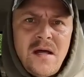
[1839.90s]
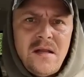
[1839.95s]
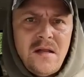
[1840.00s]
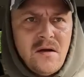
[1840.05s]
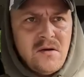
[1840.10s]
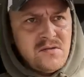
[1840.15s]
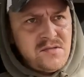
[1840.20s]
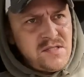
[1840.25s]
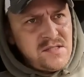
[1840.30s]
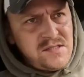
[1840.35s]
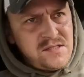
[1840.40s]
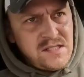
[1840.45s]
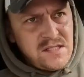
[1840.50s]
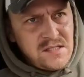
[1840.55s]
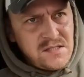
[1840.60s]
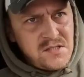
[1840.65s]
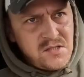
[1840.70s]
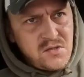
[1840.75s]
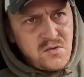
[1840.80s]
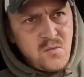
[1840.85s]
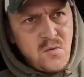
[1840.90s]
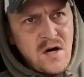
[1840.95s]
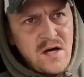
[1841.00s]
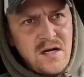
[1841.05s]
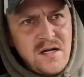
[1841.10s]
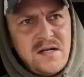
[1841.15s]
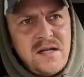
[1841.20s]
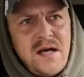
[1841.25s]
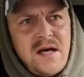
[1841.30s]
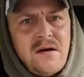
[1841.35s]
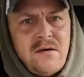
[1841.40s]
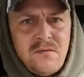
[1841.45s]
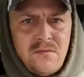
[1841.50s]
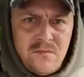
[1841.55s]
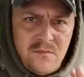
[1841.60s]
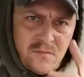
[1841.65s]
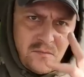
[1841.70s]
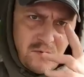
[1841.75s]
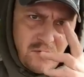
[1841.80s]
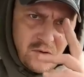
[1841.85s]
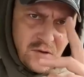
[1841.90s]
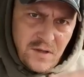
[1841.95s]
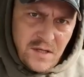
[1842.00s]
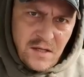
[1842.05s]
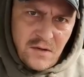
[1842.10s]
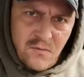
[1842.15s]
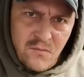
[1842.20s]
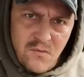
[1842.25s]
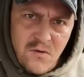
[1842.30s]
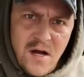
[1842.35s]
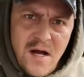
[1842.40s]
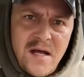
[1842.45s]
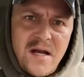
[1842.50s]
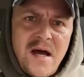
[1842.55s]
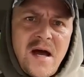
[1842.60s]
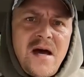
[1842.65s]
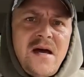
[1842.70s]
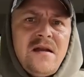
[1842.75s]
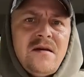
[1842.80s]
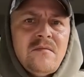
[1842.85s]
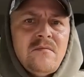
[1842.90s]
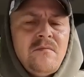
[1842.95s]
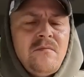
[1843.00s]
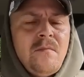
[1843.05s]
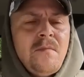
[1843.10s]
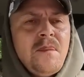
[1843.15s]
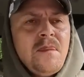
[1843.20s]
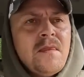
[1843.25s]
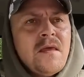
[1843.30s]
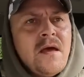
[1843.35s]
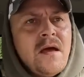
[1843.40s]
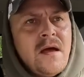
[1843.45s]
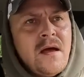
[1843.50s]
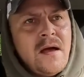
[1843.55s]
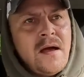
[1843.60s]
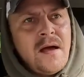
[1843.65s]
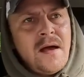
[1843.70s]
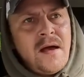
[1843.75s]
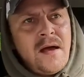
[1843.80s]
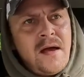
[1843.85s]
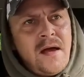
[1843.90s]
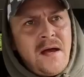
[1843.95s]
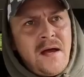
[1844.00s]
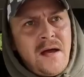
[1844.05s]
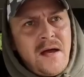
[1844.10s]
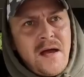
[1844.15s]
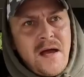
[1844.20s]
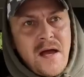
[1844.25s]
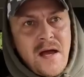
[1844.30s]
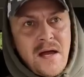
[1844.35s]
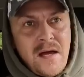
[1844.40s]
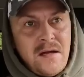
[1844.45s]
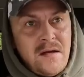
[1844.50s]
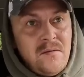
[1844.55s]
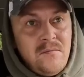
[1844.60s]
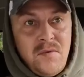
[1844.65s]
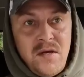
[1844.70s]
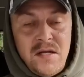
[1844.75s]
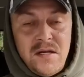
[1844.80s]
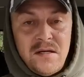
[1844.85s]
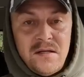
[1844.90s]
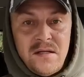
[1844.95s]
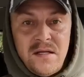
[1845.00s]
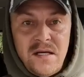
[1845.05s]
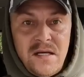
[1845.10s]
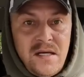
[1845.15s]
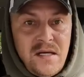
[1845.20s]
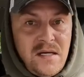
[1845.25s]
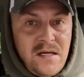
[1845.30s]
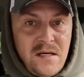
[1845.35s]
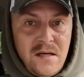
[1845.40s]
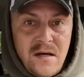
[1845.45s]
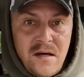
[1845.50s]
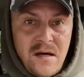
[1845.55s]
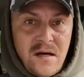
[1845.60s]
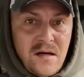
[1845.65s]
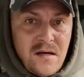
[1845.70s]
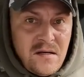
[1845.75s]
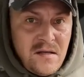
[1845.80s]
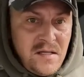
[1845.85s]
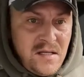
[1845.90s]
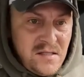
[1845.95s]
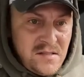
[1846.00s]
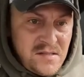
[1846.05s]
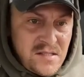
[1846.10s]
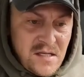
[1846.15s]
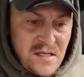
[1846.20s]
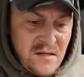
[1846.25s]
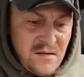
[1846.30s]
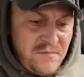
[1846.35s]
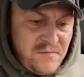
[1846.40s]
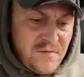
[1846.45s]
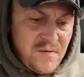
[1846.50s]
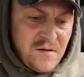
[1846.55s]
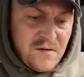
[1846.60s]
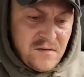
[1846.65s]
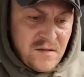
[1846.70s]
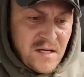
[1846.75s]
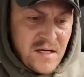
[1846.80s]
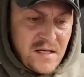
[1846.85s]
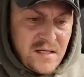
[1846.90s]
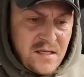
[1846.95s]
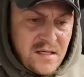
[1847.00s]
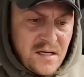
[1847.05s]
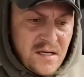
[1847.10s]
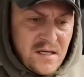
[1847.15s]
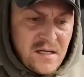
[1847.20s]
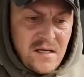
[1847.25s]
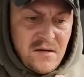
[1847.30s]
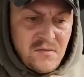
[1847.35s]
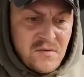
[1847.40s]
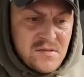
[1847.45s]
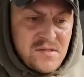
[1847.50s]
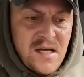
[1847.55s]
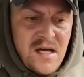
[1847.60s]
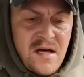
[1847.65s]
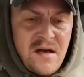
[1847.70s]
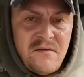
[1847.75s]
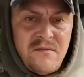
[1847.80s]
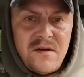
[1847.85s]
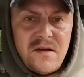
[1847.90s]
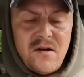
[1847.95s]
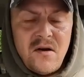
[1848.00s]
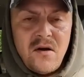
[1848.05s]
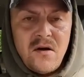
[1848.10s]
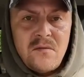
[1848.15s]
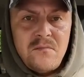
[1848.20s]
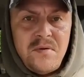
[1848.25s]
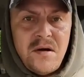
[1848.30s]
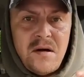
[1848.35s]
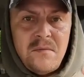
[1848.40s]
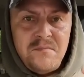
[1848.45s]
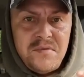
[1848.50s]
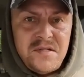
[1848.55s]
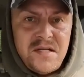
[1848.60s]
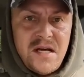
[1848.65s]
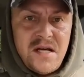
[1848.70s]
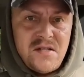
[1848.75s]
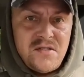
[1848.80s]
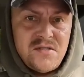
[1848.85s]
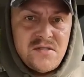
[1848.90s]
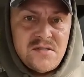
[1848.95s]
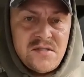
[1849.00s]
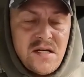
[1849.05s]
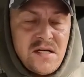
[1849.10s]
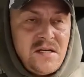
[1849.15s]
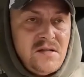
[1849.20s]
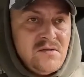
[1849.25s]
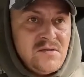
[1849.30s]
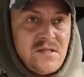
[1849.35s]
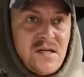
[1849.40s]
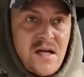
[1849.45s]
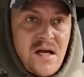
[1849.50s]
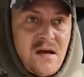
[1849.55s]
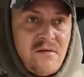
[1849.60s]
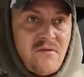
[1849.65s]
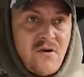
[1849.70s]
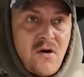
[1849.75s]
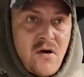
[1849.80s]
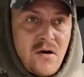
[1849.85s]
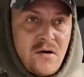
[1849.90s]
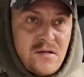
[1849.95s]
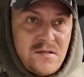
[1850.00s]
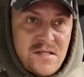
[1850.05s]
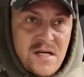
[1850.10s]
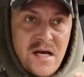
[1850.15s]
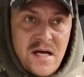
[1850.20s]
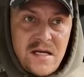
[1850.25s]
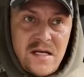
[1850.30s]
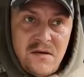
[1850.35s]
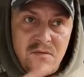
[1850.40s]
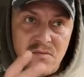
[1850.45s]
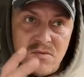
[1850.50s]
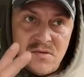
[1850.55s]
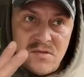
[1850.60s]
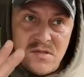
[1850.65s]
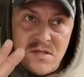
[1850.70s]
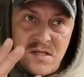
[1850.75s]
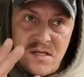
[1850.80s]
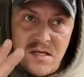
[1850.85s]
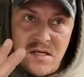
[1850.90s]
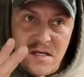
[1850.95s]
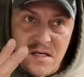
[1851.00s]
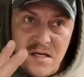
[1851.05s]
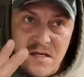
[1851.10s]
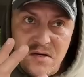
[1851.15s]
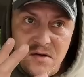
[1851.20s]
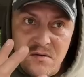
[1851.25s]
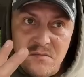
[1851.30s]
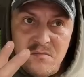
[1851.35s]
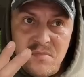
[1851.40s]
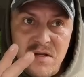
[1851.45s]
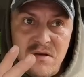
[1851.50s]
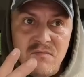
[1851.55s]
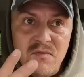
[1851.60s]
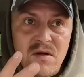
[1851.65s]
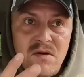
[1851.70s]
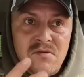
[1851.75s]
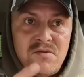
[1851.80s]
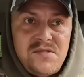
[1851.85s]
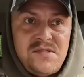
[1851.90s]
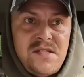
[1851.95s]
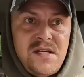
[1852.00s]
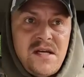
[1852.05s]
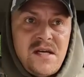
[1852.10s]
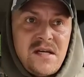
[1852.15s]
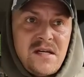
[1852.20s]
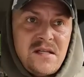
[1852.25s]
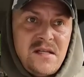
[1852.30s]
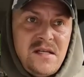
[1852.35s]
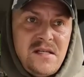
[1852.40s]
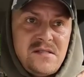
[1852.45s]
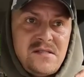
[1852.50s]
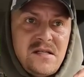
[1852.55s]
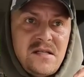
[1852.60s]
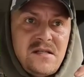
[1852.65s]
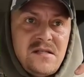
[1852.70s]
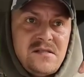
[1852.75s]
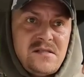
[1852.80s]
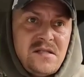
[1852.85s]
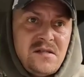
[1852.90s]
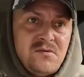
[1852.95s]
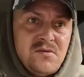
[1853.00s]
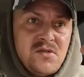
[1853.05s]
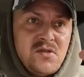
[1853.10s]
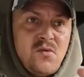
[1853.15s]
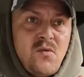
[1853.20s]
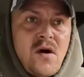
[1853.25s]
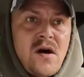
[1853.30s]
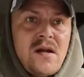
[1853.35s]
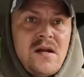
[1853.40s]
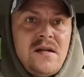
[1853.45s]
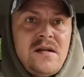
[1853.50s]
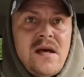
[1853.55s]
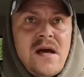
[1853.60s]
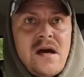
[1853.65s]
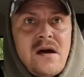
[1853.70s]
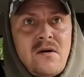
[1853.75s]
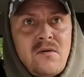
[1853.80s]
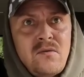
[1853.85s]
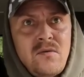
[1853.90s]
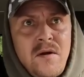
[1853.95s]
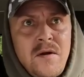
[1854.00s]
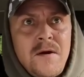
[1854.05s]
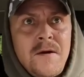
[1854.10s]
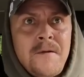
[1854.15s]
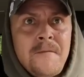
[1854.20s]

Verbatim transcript: there was this thing squatted down, looking right at him. And immediately uh, he said he felt like uh, he was having heart palpitations, like he was going to have a heart attack. He was he couldn't believe what he was seeing. He said this thing was squatted down